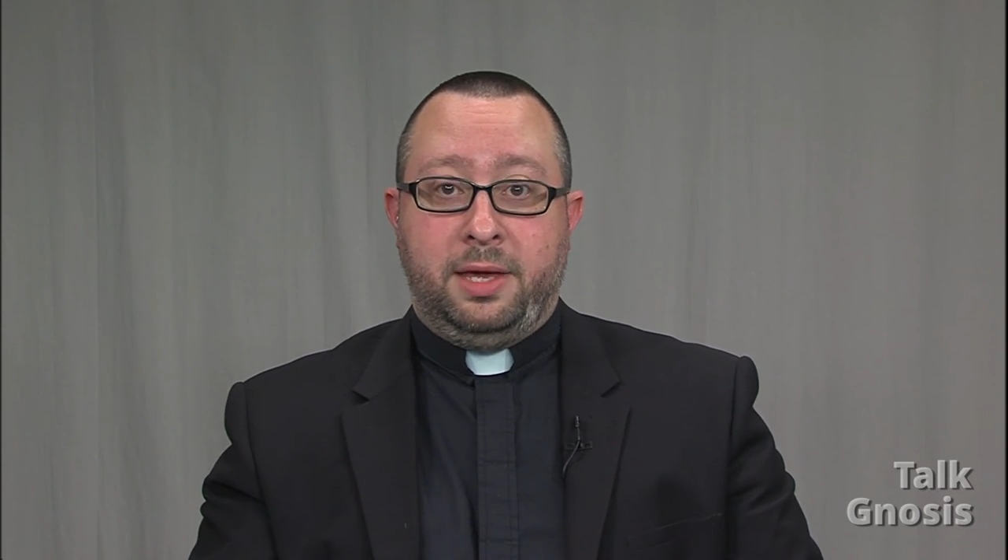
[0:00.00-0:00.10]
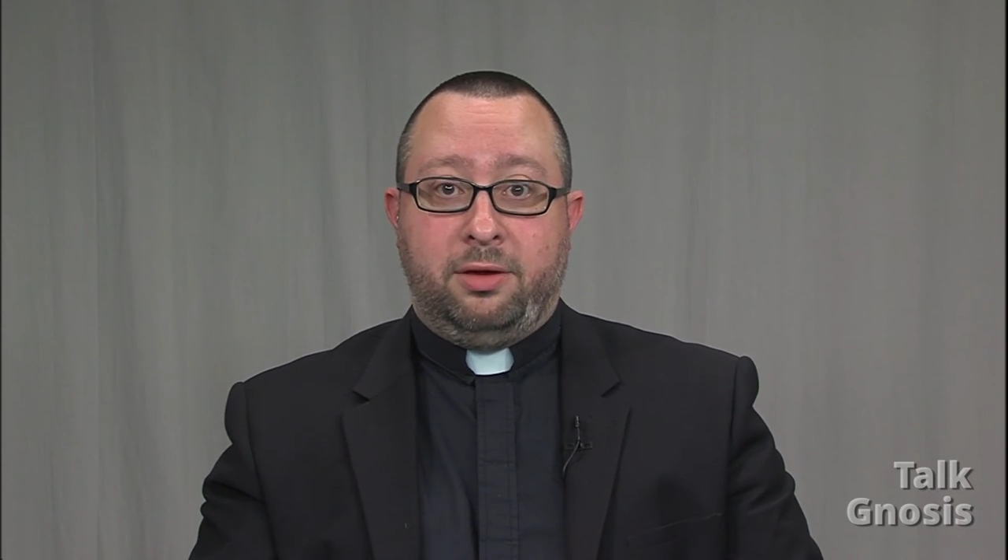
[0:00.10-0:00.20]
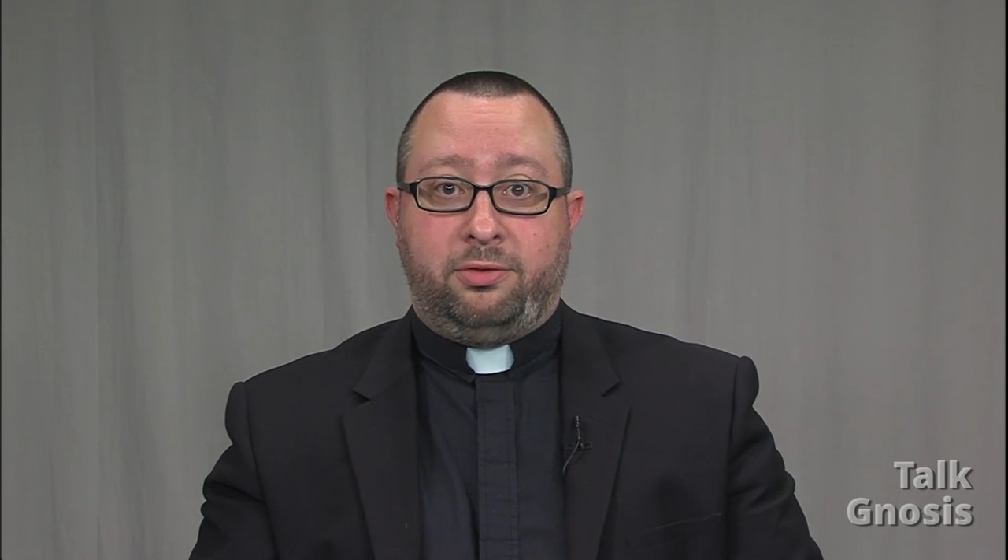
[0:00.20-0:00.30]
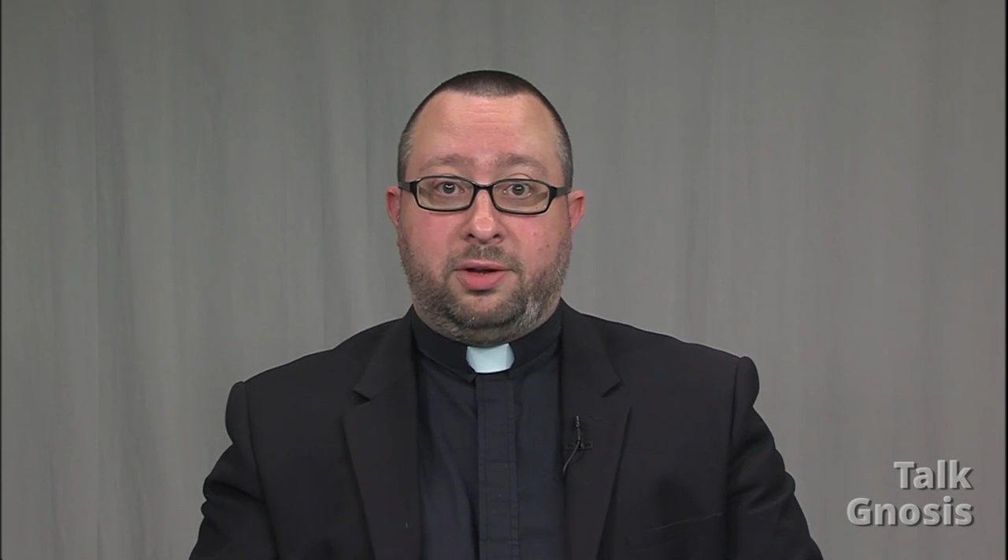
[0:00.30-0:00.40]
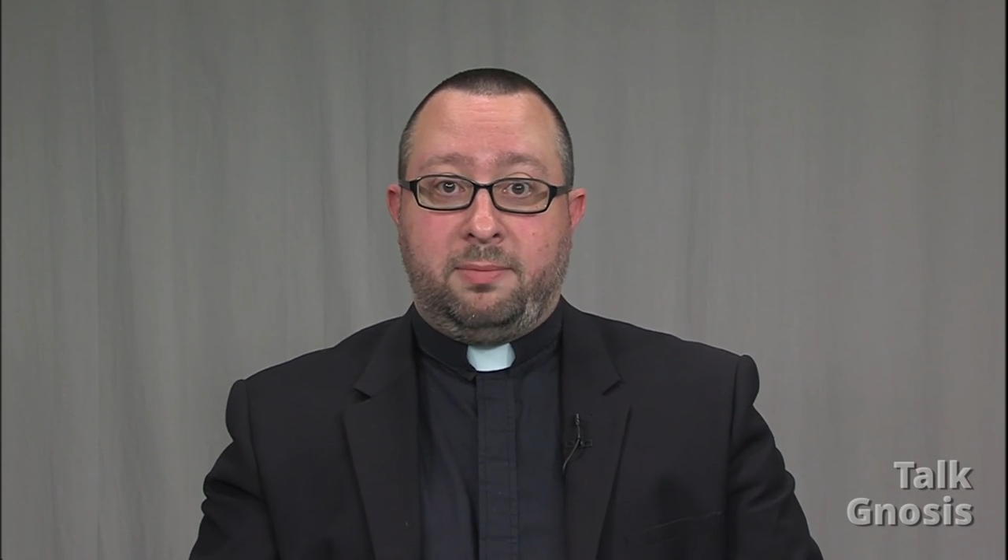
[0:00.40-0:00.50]

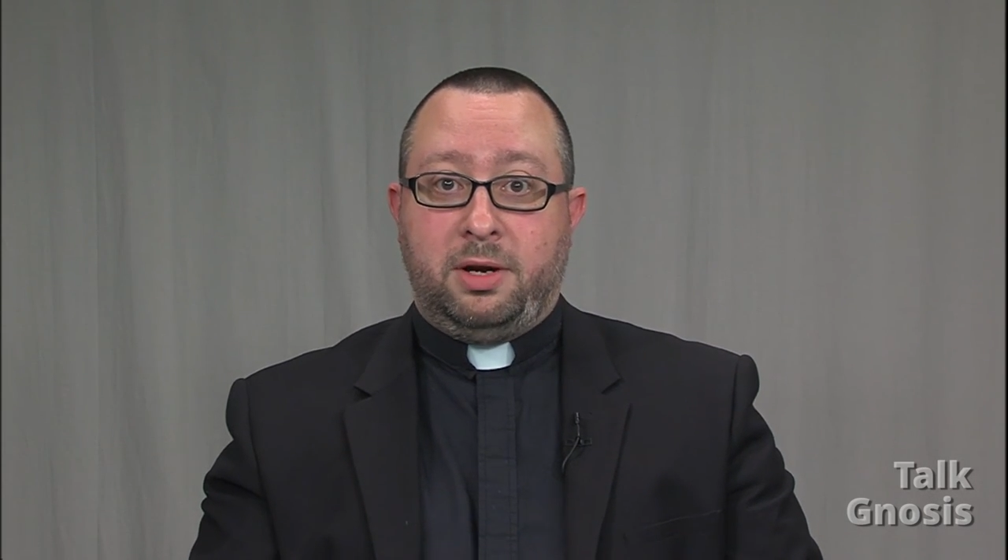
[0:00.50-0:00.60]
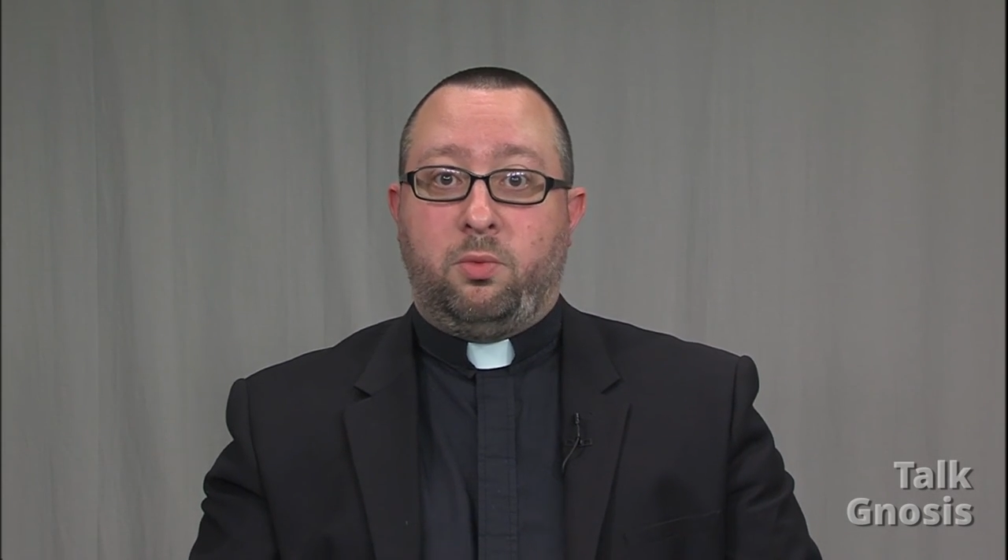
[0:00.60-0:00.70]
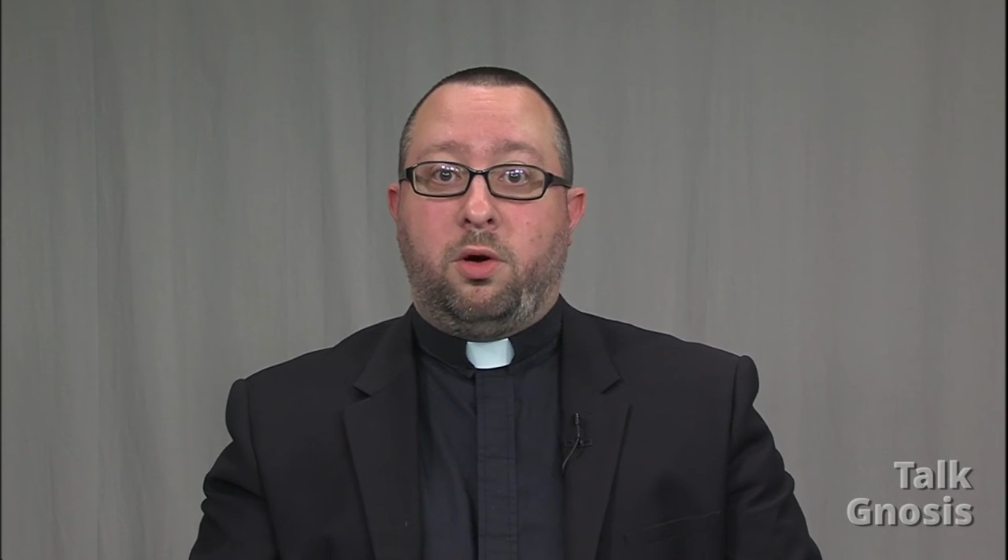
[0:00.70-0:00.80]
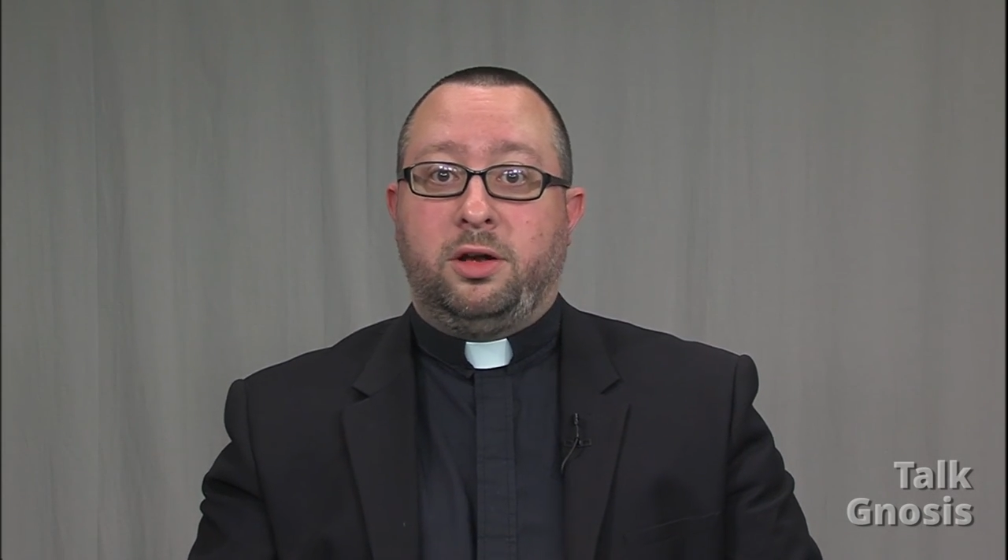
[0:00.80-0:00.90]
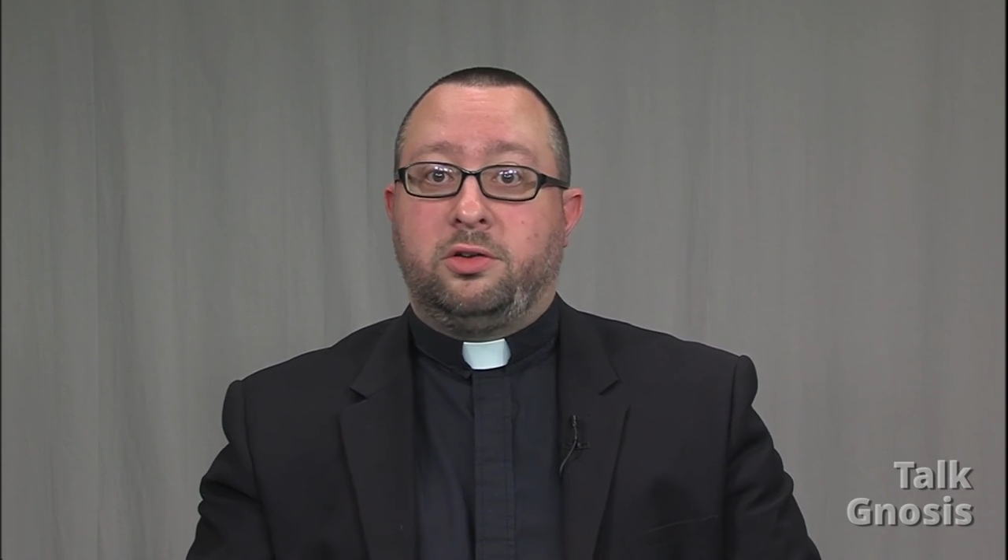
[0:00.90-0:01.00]
if somebody
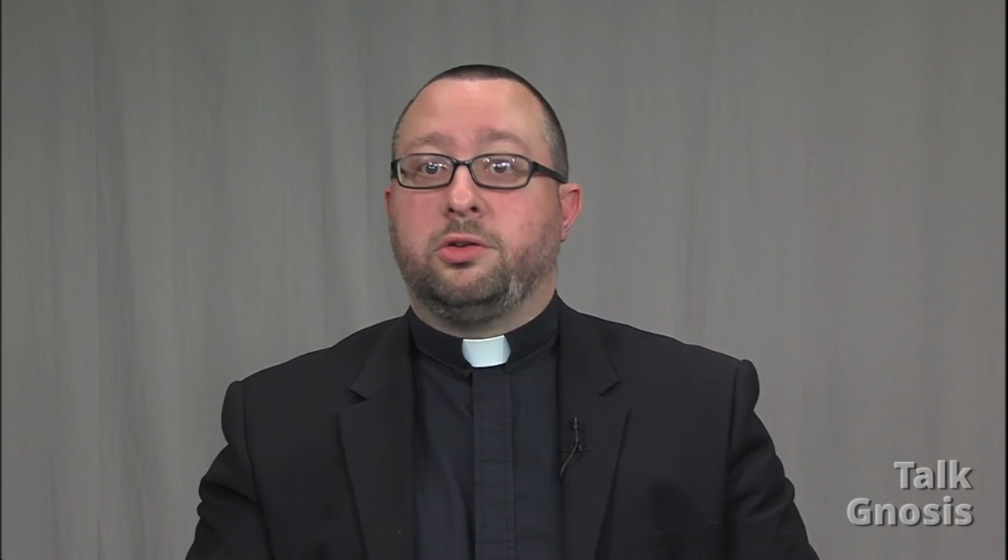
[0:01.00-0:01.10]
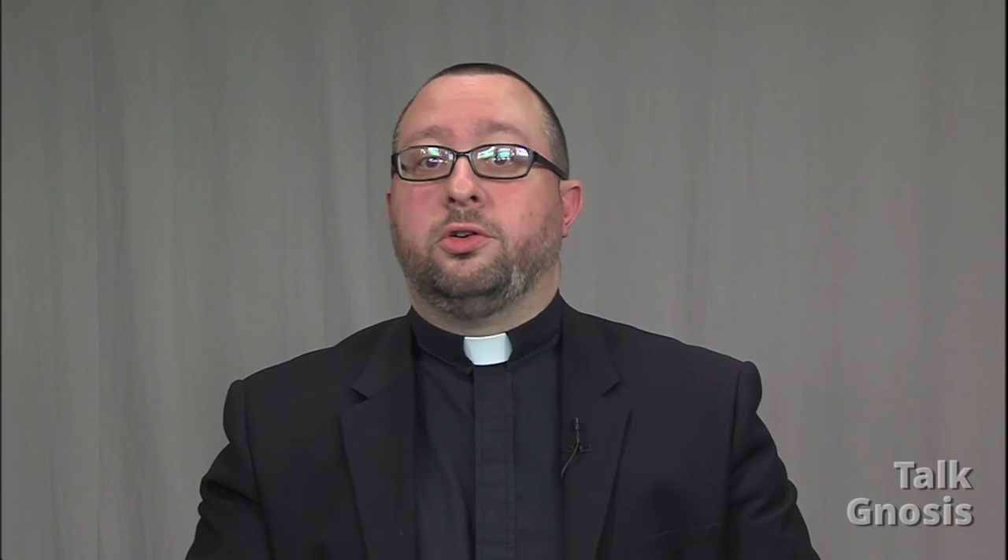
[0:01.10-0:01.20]
wanted to